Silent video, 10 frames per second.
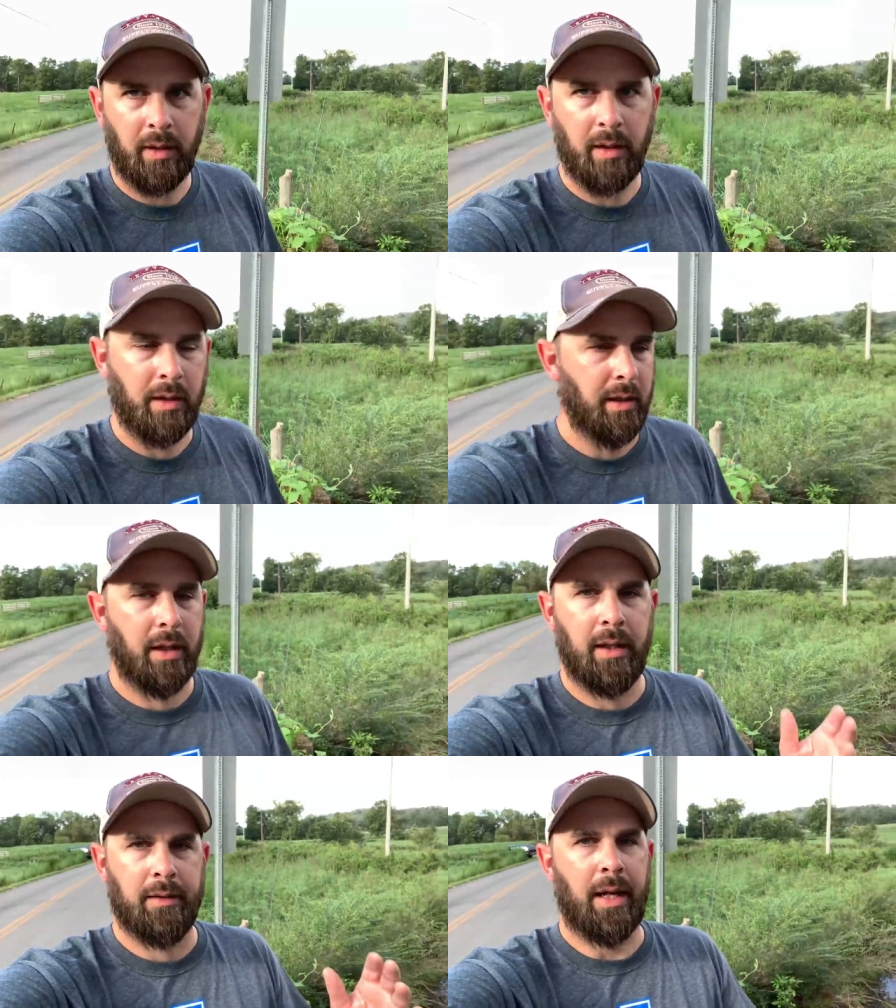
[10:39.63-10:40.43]

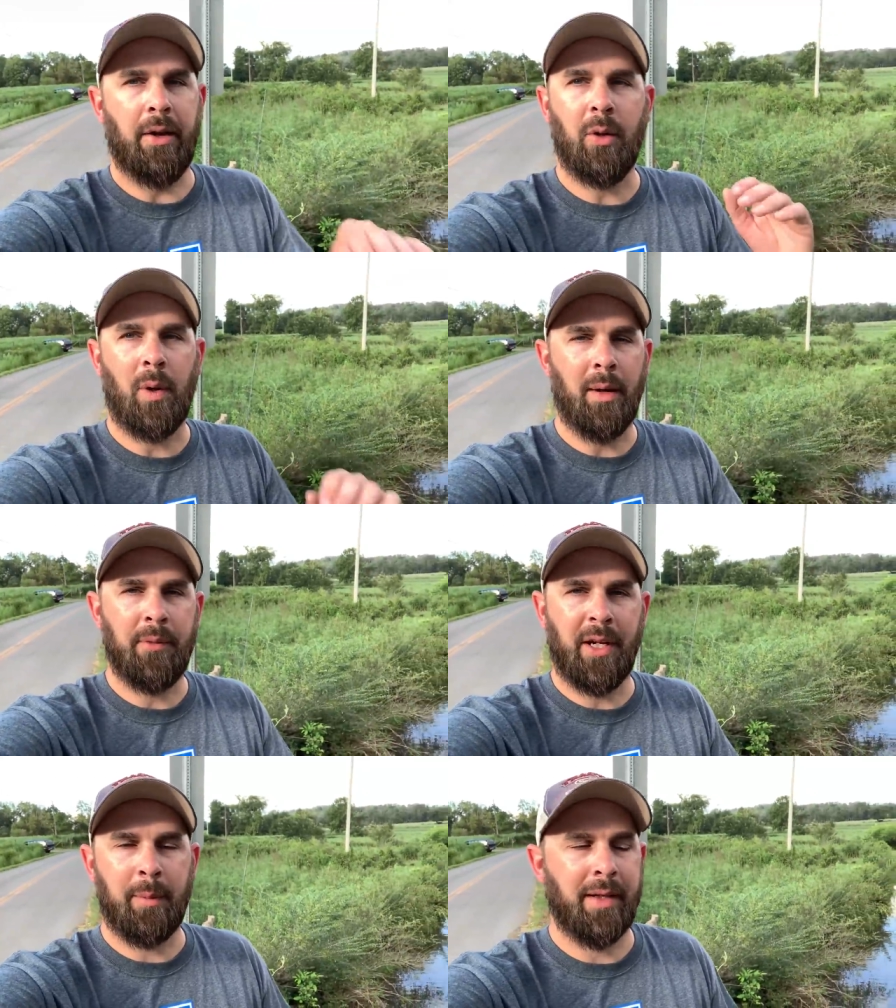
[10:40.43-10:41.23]
I don't know why I'm
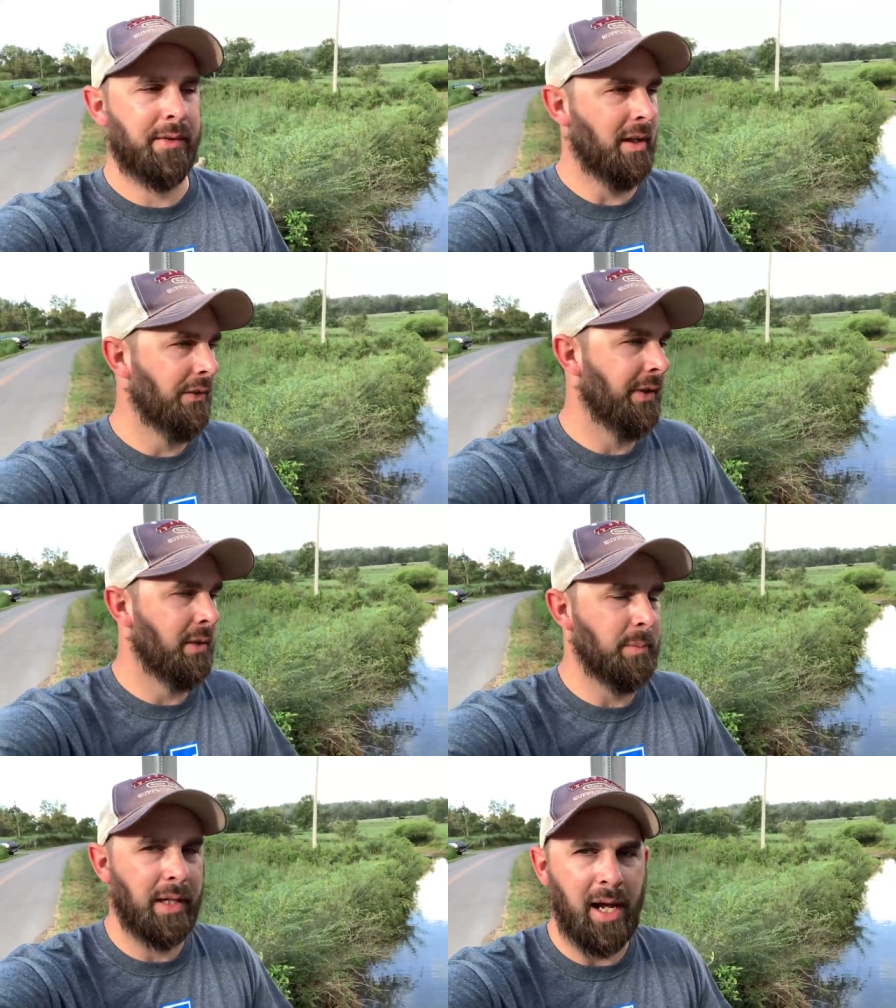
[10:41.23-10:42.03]
thinking about this all of a
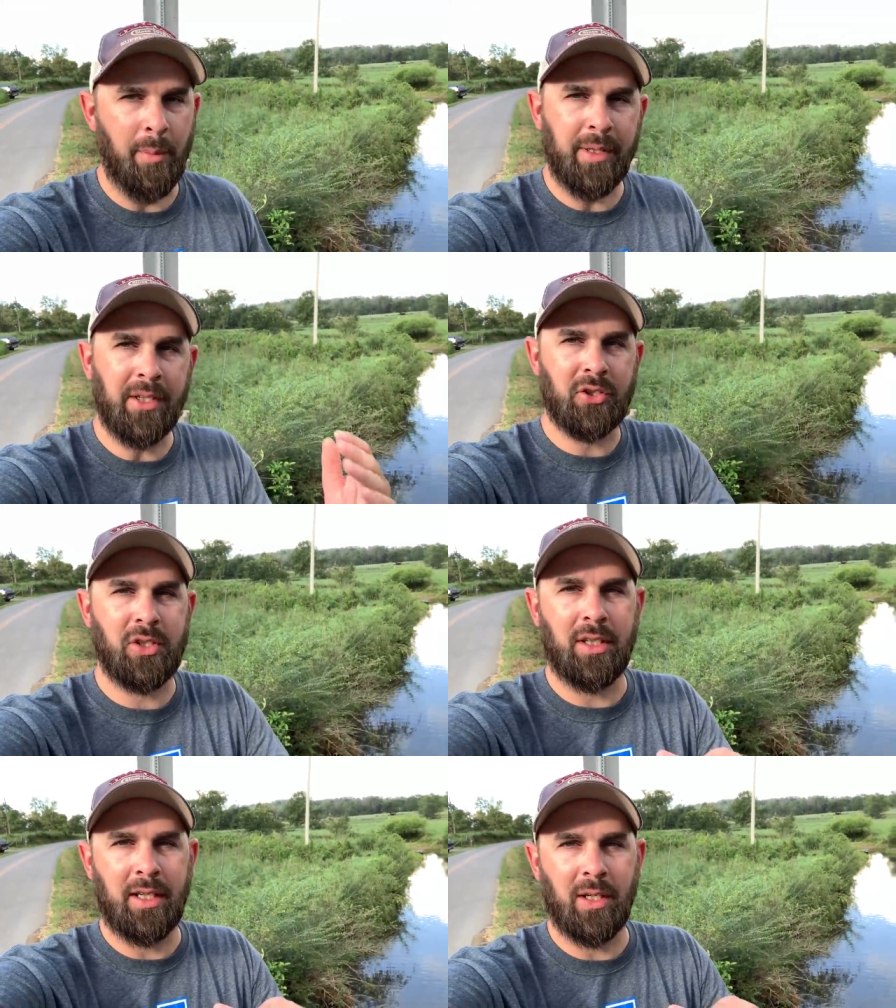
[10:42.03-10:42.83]
sudden, but I'd be
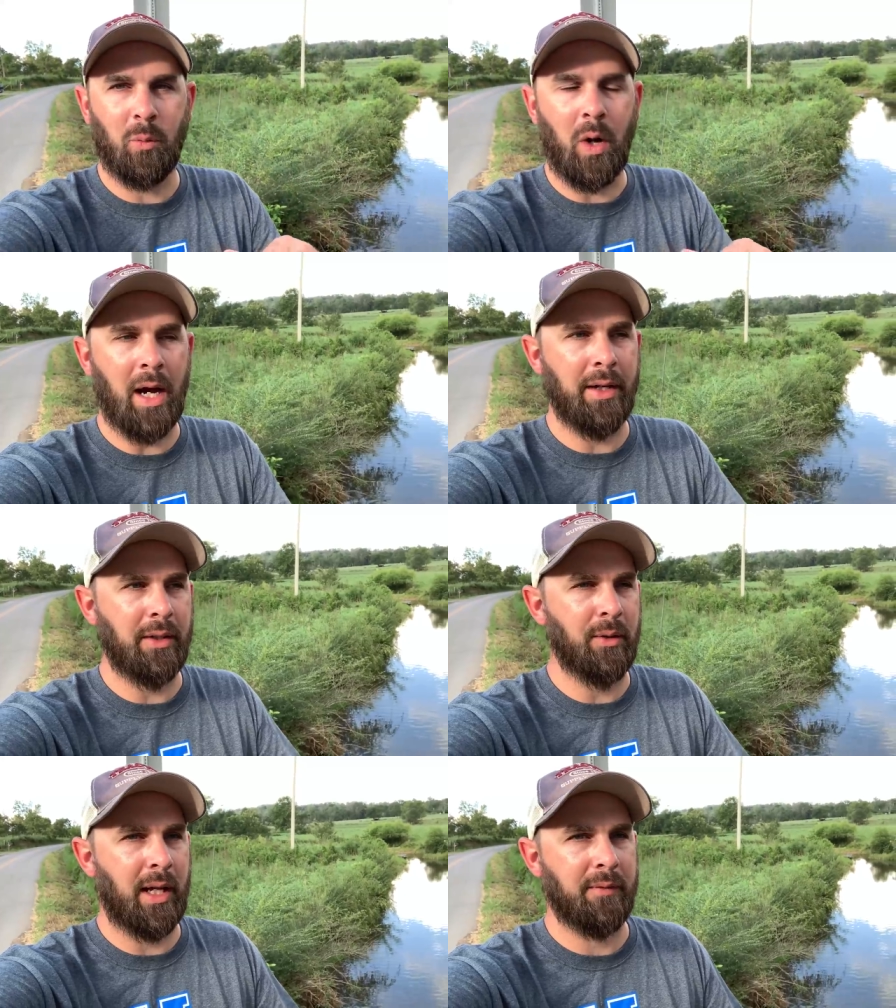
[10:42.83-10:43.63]
interested to hear why do
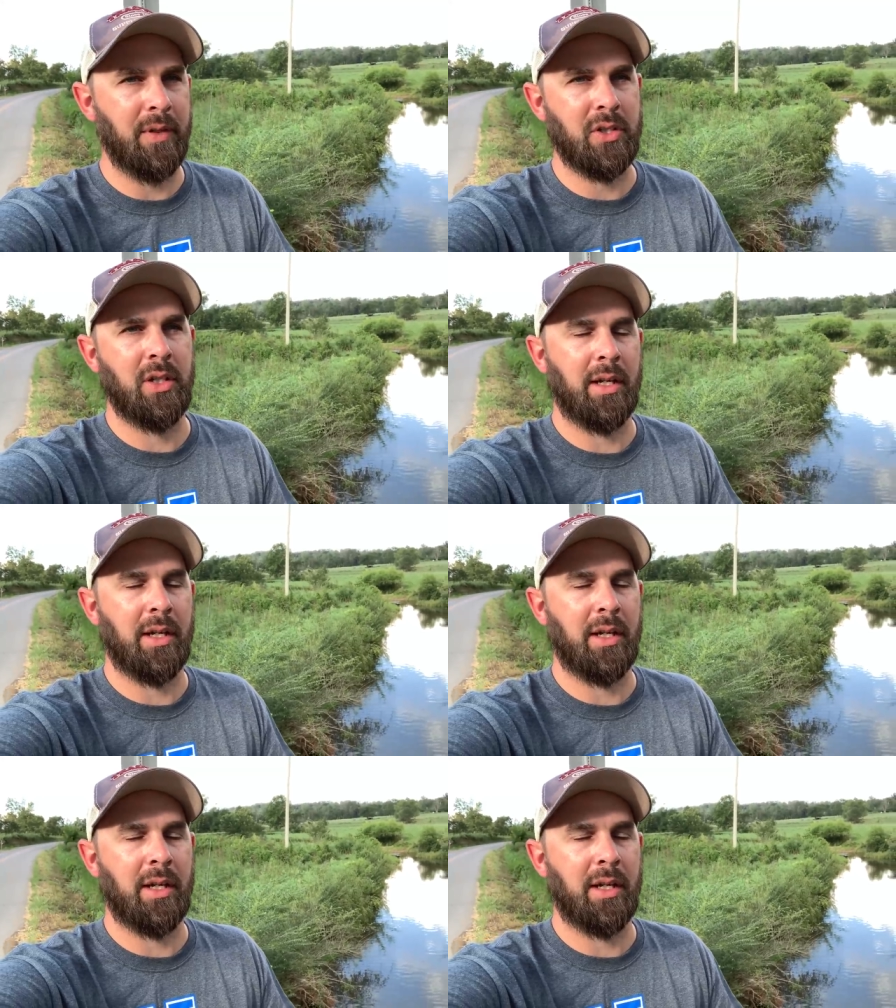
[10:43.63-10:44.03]
you like fishing?